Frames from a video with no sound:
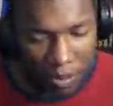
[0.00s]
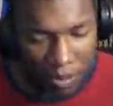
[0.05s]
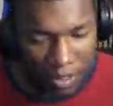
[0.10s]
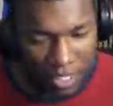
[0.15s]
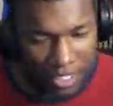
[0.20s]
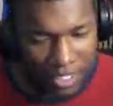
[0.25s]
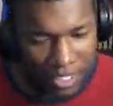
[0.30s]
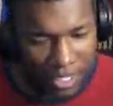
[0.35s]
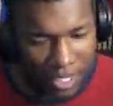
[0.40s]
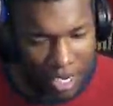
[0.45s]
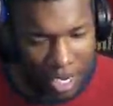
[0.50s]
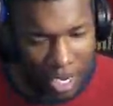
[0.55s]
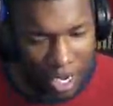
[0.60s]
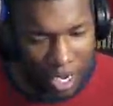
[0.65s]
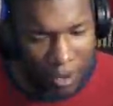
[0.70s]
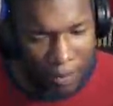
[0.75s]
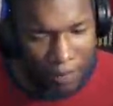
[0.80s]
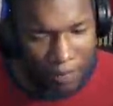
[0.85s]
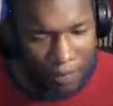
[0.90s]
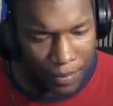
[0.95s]
But listen,
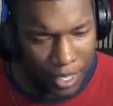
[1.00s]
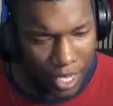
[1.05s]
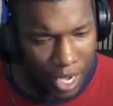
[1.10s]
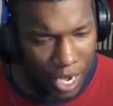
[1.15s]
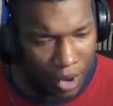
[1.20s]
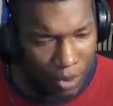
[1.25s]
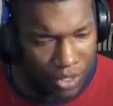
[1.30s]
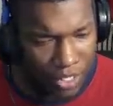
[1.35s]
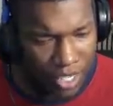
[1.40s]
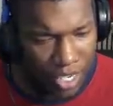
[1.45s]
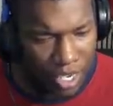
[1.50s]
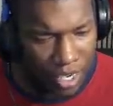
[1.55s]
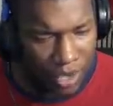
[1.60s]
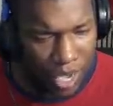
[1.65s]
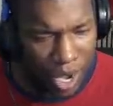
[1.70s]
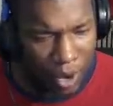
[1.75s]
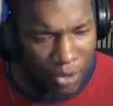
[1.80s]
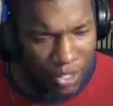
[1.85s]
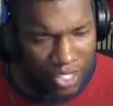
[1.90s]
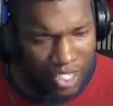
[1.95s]
I
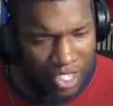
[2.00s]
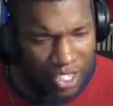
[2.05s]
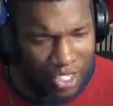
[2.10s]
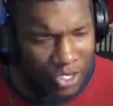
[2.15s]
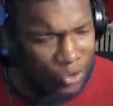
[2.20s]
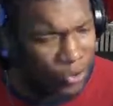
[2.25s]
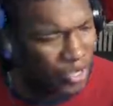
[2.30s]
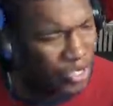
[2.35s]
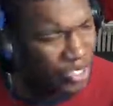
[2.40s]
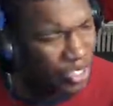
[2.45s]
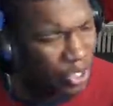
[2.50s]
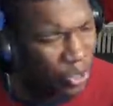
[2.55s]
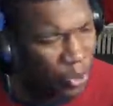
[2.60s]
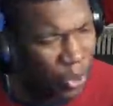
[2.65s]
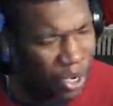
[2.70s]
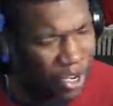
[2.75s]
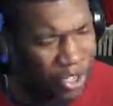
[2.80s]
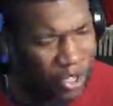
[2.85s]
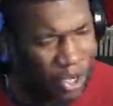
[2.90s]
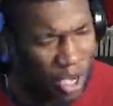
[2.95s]
was in a situation to
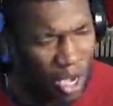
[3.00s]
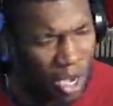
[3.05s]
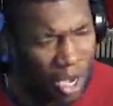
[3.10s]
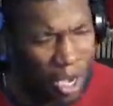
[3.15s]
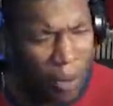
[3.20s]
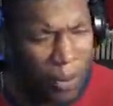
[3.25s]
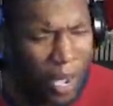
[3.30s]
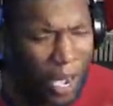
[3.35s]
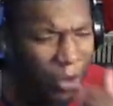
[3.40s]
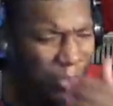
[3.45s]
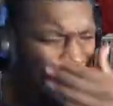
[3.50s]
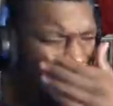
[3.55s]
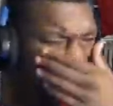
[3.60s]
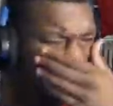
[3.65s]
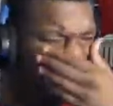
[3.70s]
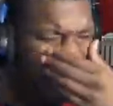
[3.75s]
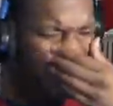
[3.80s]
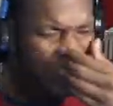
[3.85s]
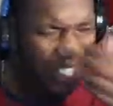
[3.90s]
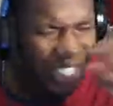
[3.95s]
where I was
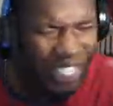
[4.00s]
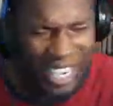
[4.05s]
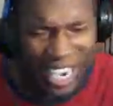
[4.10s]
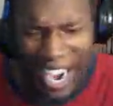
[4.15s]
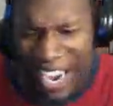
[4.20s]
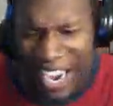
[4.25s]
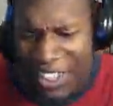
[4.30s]
in Ashika